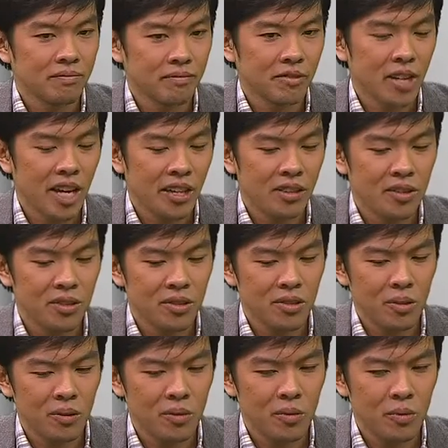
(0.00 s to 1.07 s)
Right.
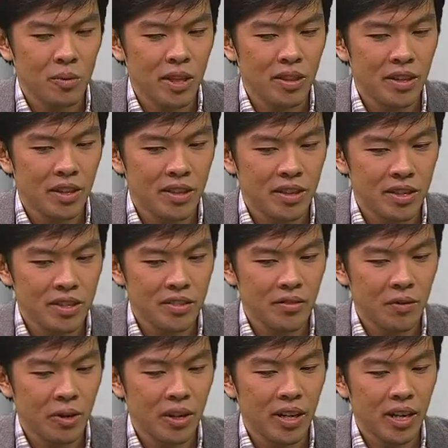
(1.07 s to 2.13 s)
So we did this
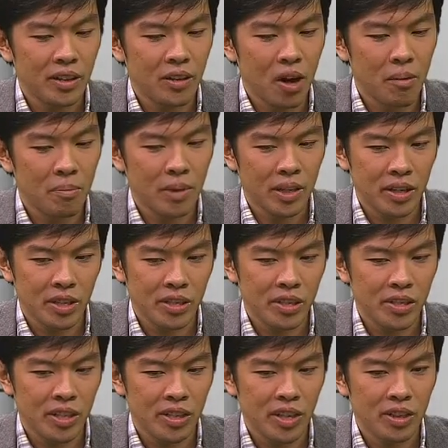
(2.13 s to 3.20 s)
for that
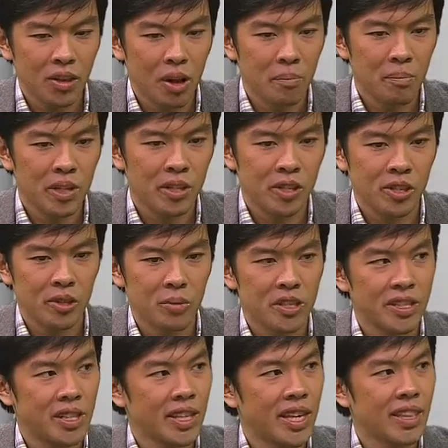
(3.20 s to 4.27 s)
competition, and that competition
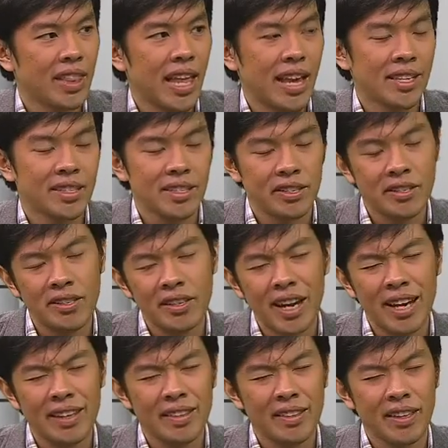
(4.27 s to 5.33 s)
was late last year.
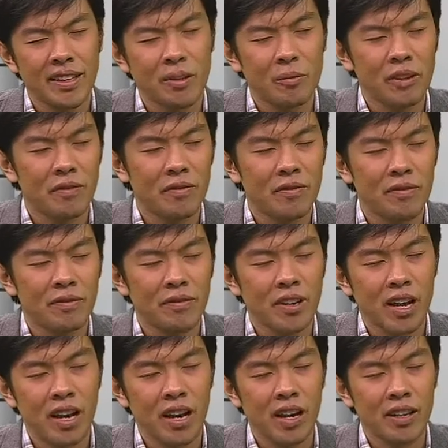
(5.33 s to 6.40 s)
I think we've
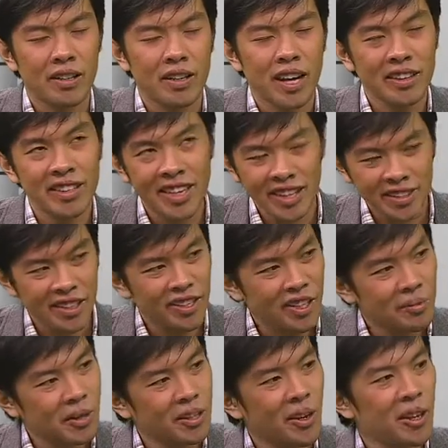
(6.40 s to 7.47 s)
not yet a
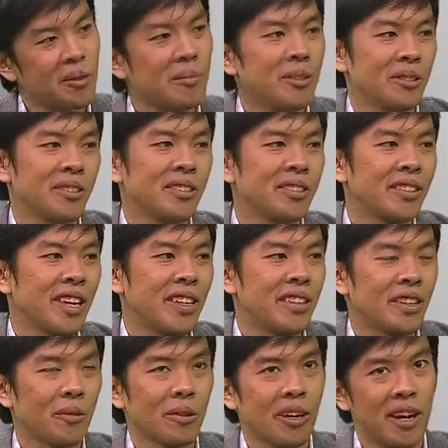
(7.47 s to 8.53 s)
year, but almost. I
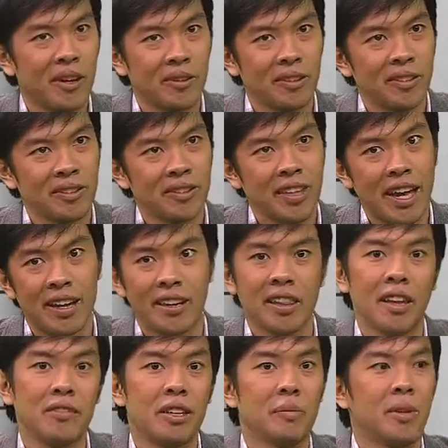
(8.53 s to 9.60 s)
think we're around 10,
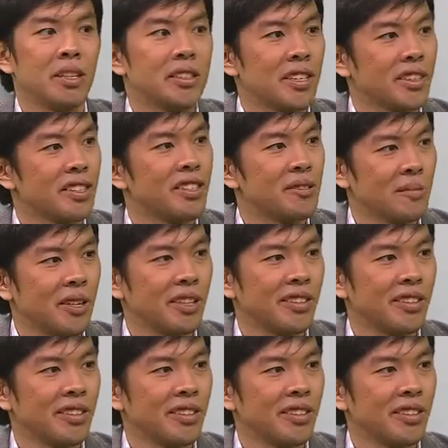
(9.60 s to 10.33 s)
11 months at this point.